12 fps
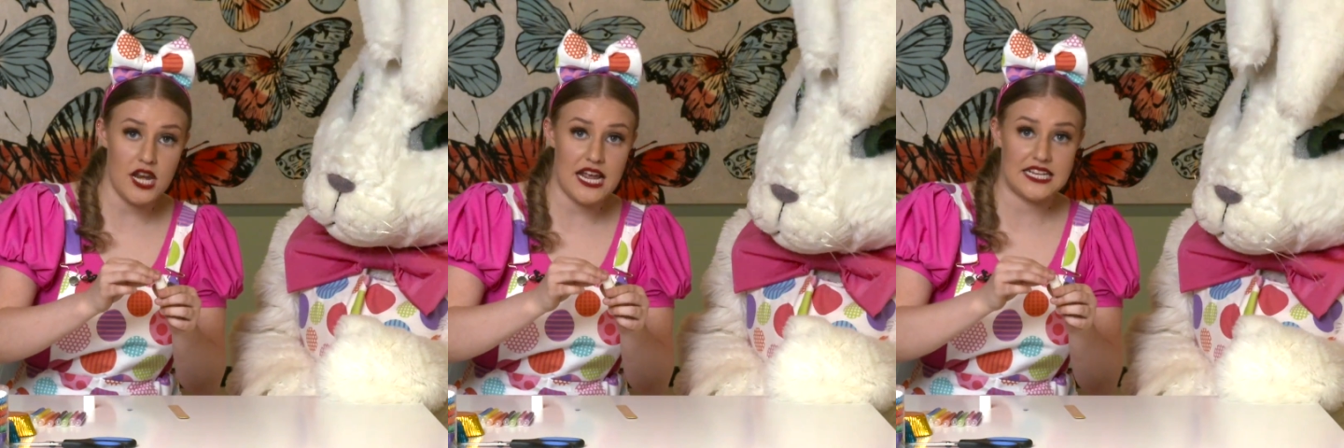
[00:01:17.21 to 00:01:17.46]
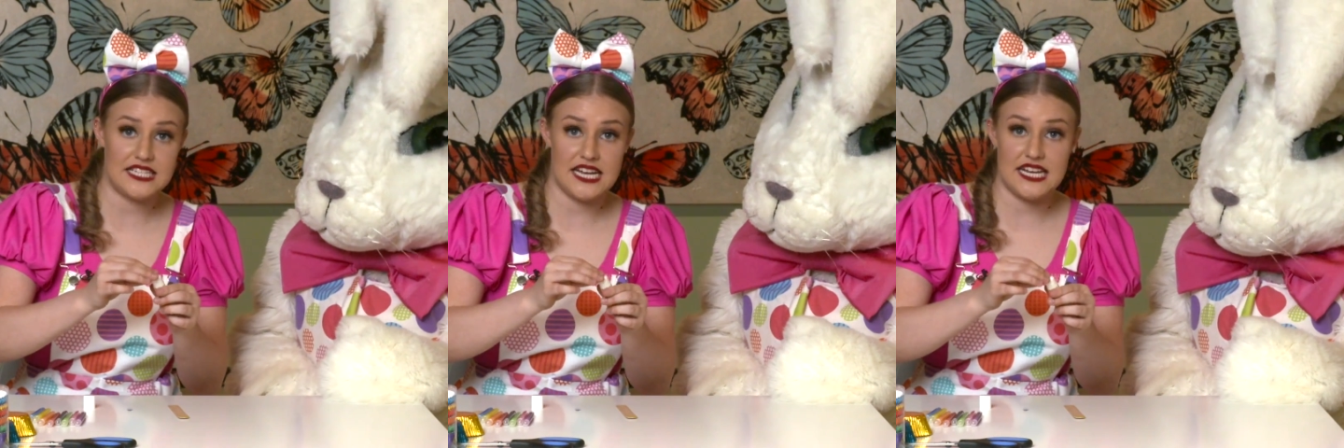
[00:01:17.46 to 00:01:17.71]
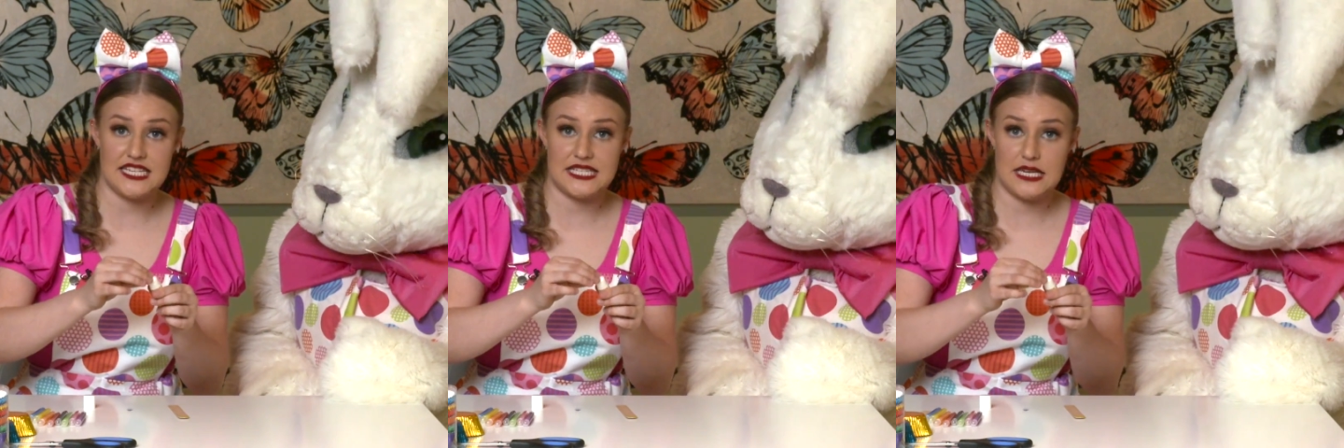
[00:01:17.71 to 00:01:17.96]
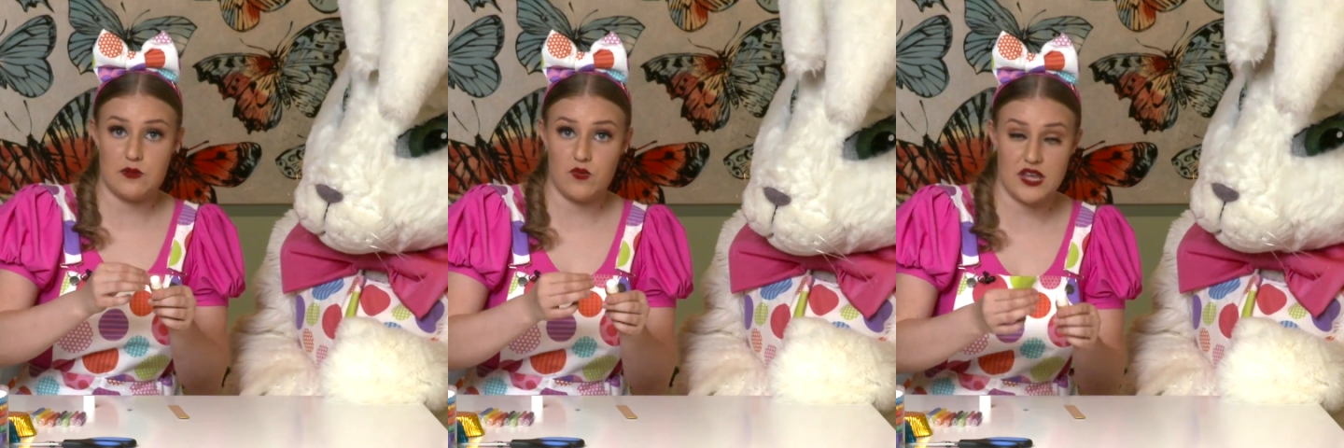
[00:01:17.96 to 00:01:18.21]
It's
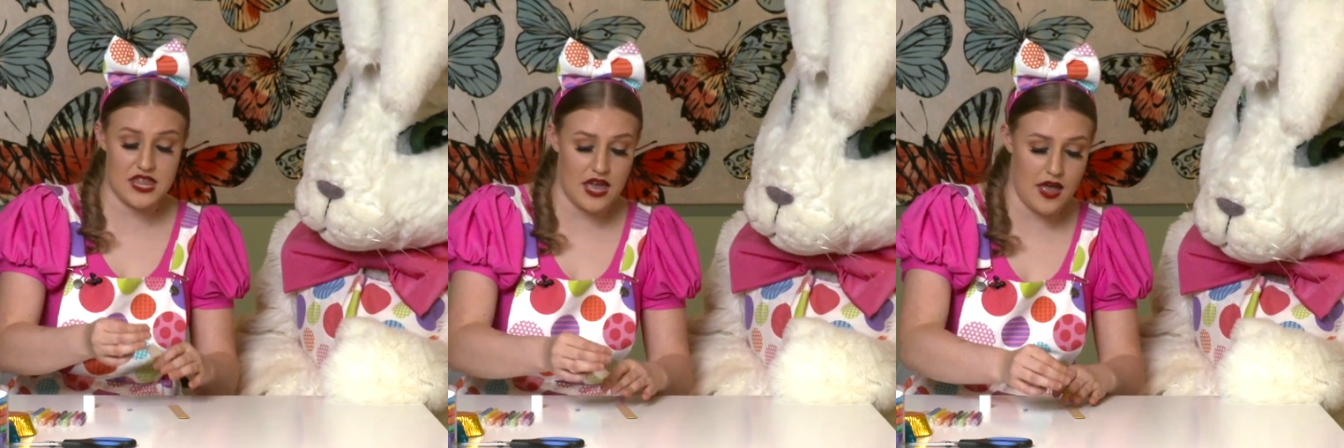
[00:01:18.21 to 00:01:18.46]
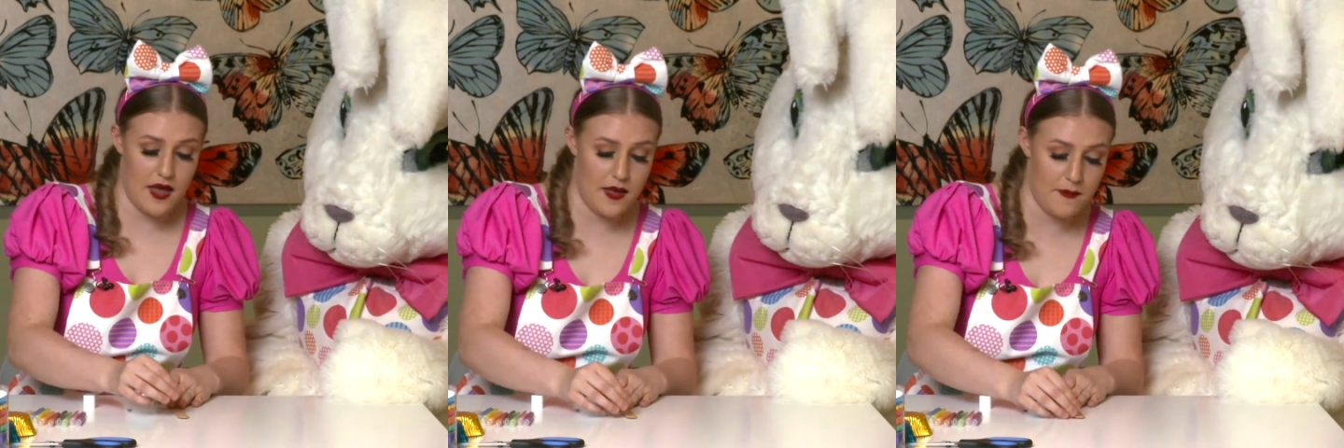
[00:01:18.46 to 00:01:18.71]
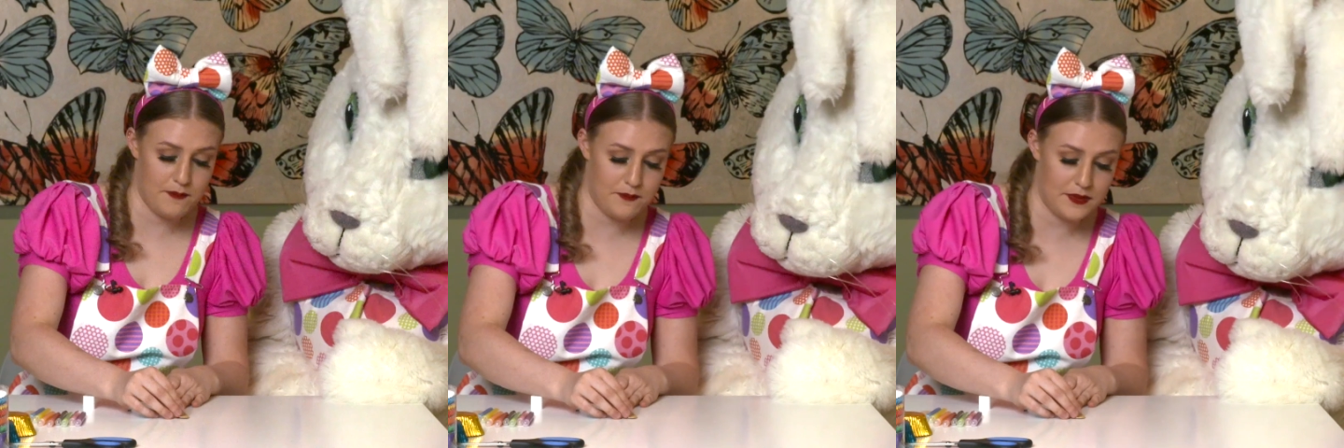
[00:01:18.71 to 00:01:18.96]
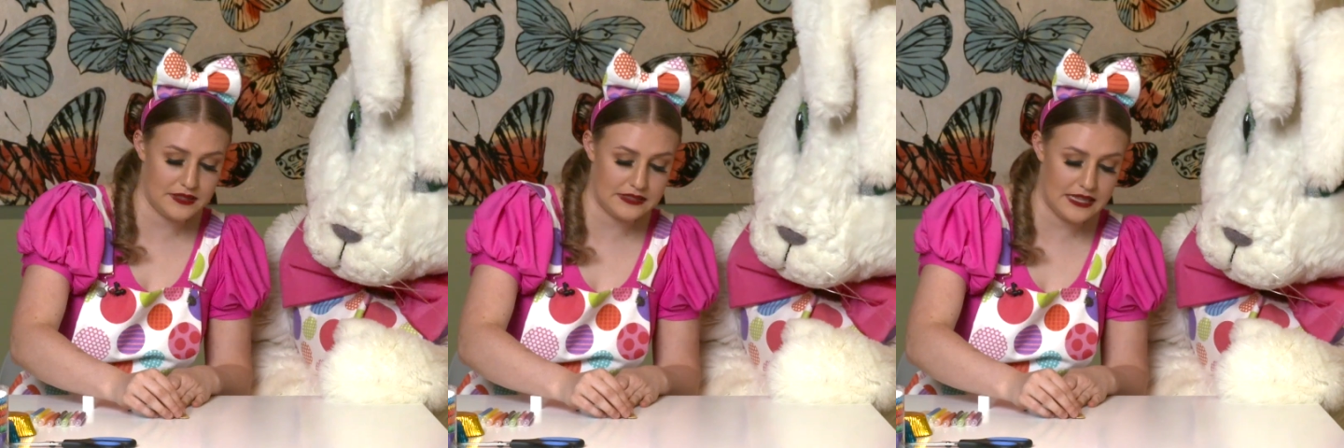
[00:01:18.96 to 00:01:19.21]
easy with
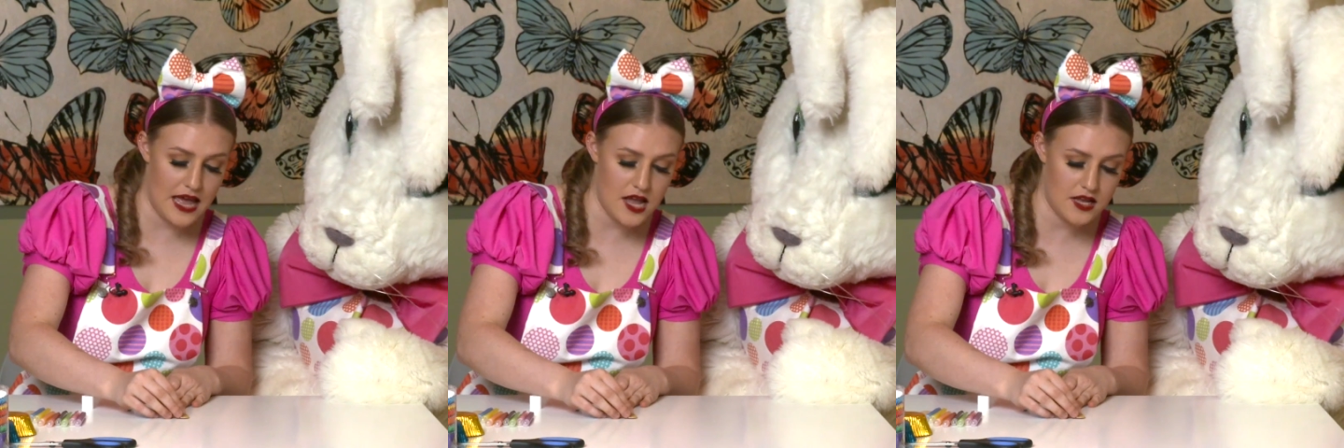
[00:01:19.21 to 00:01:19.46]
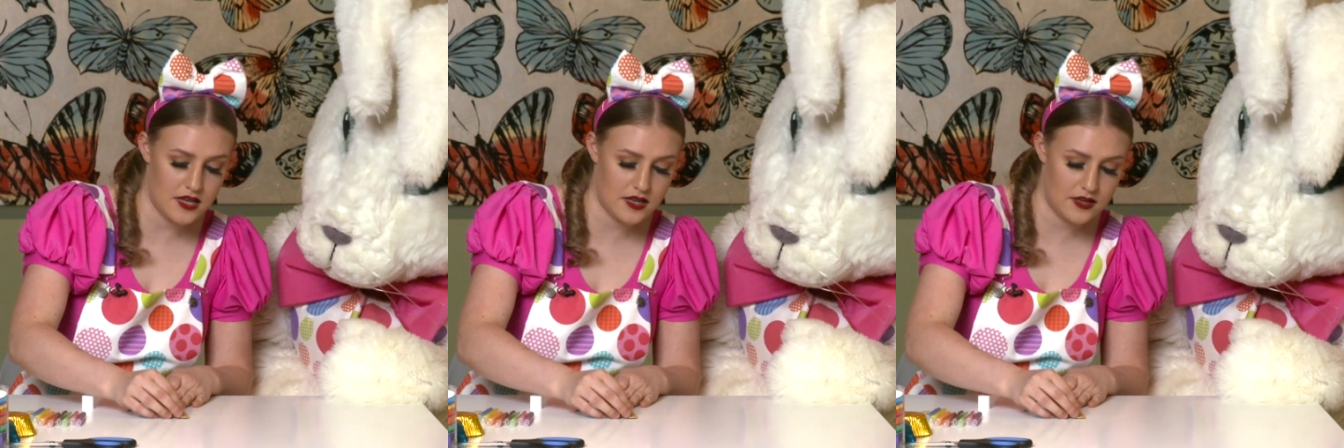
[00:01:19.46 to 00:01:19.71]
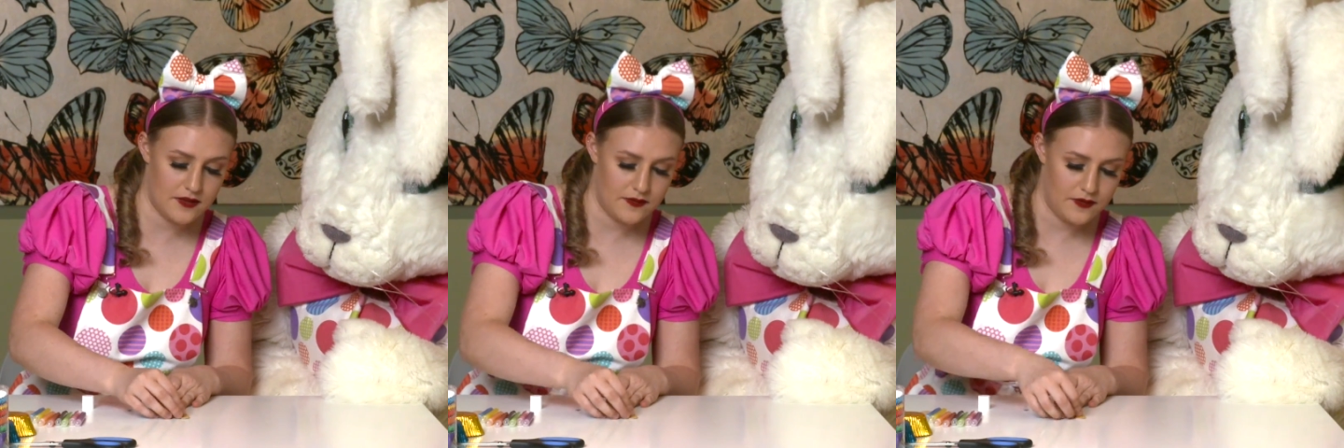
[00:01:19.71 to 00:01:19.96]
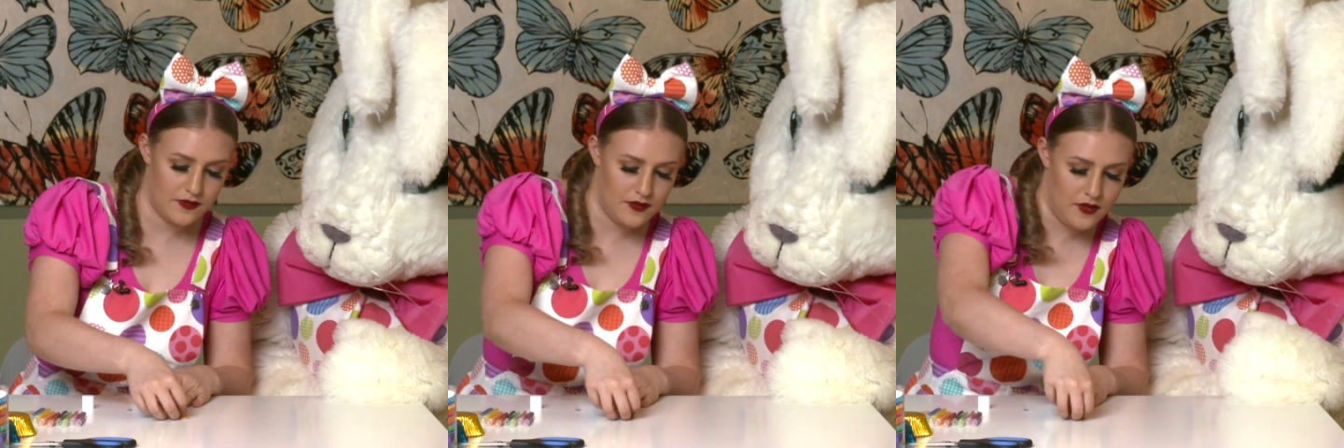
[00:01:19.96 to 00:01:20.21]
black.
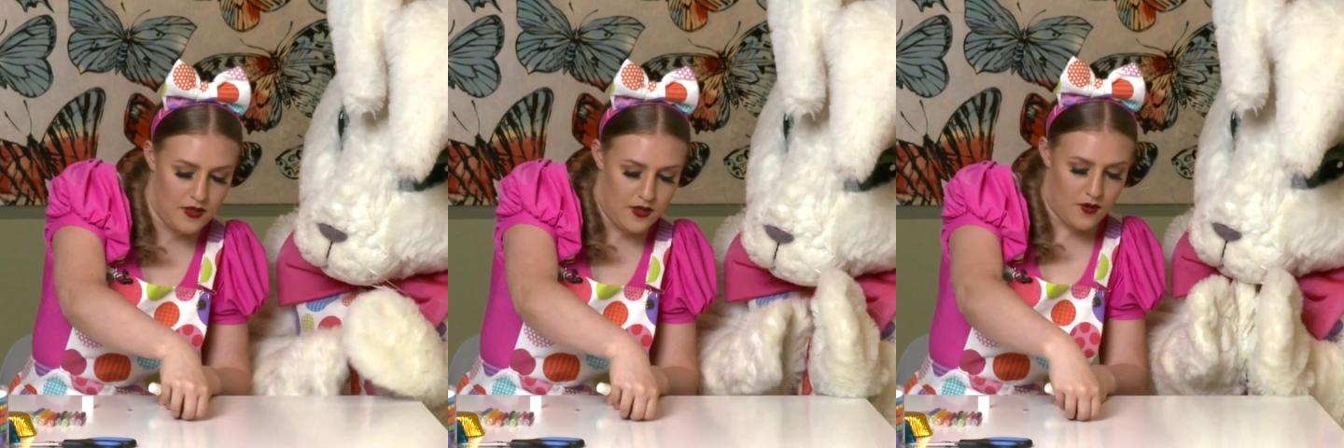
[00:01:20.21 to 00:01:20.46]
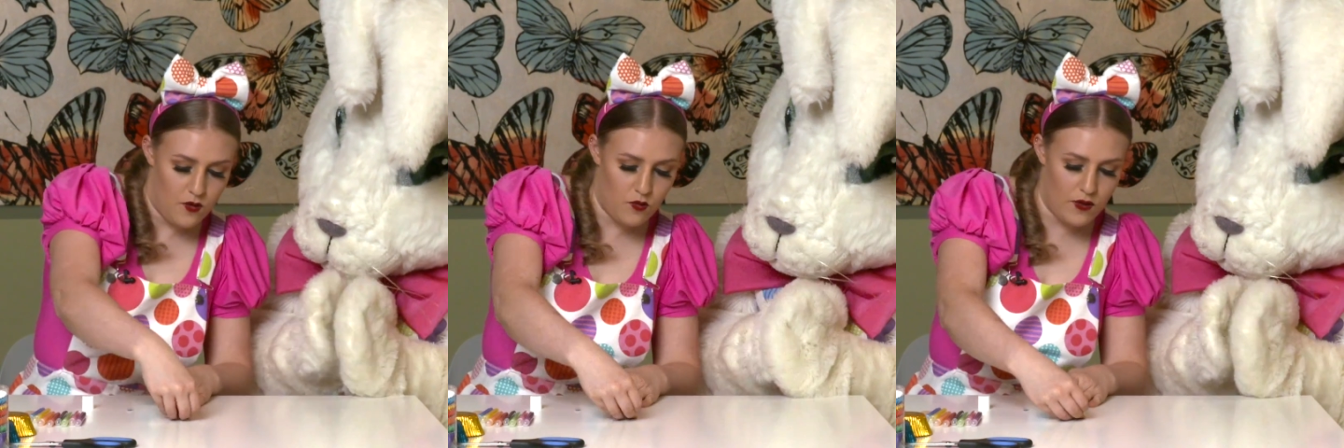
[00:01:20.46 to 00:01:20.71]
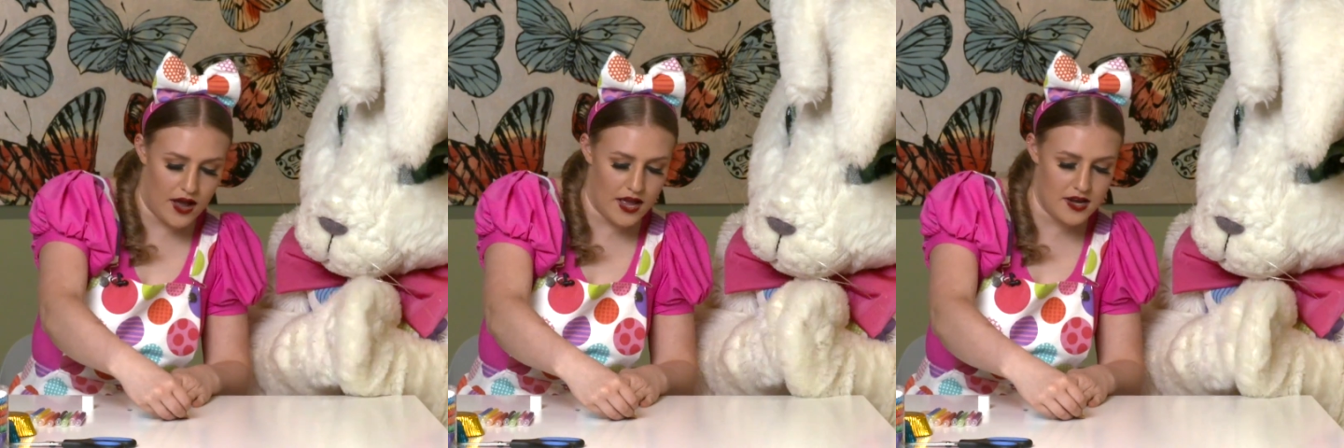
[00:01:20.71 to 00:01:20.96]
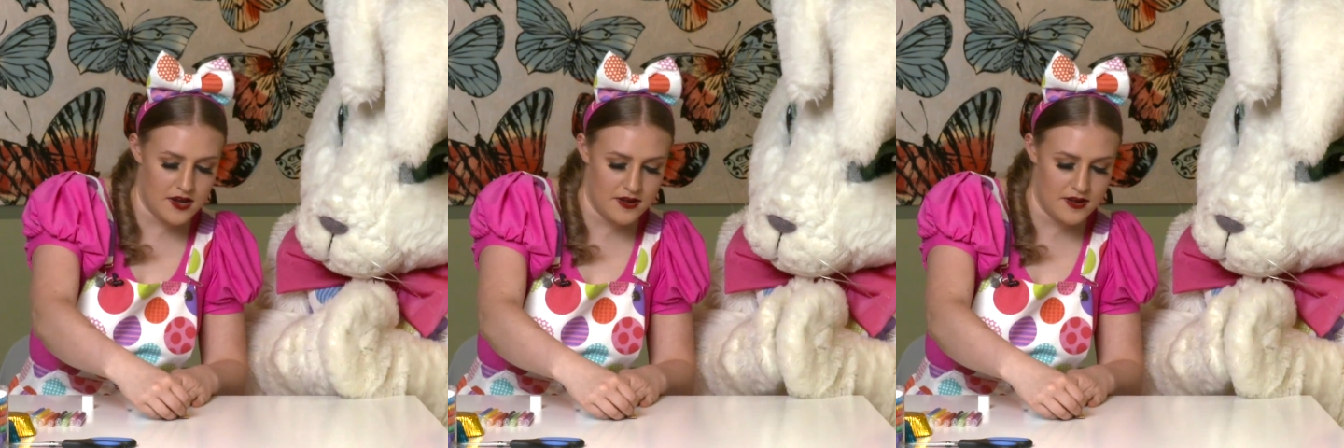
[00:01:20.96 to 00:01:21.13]
One,